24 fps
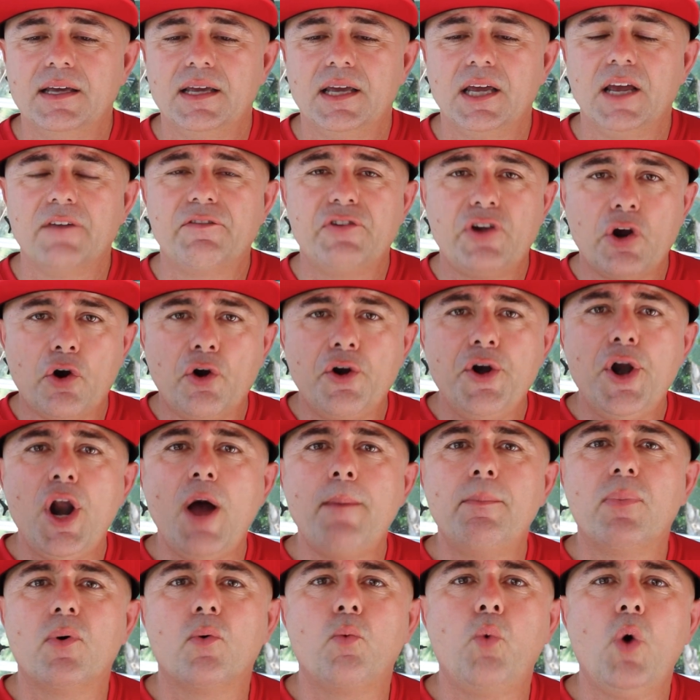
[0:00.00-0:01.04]
If you're
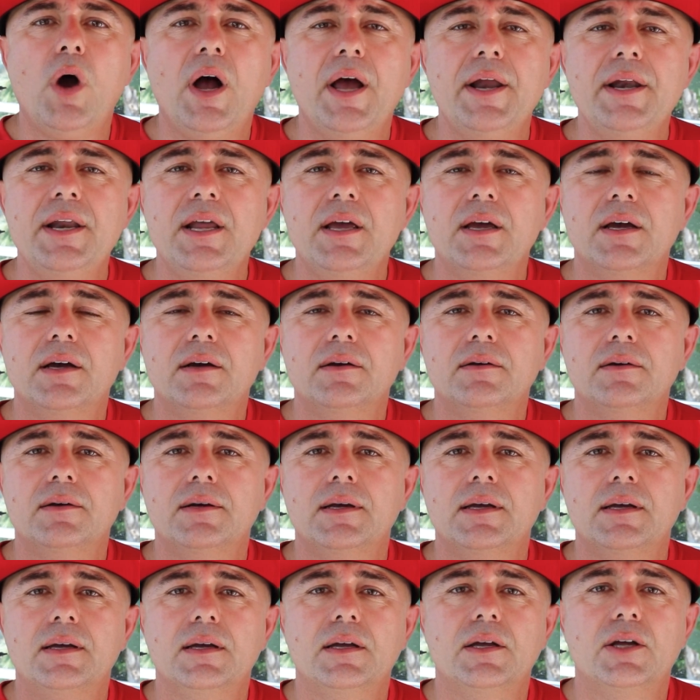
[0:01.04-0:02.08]
number 1,
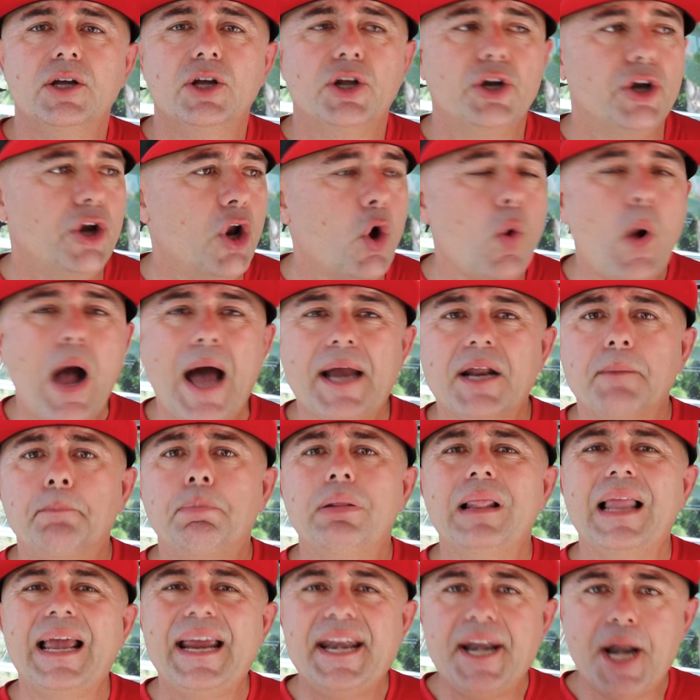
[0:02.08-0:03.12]
know how to
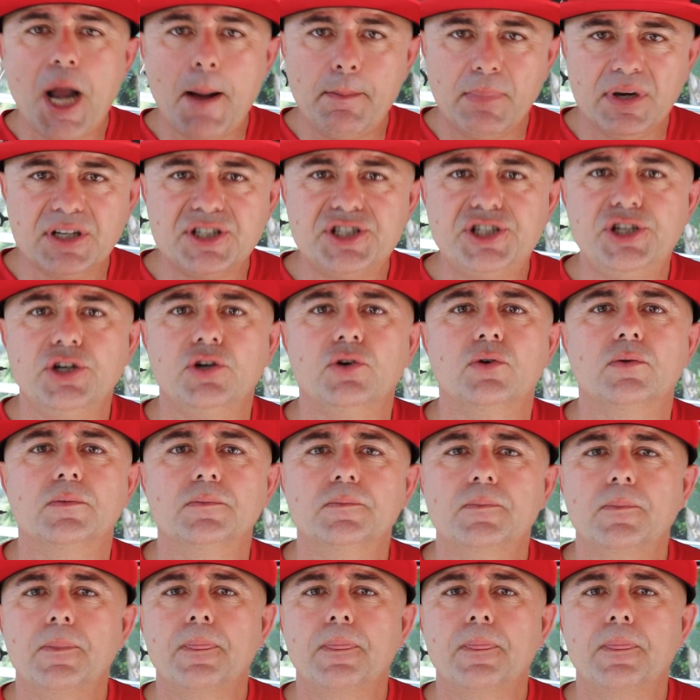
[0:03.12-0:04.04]
play number 2.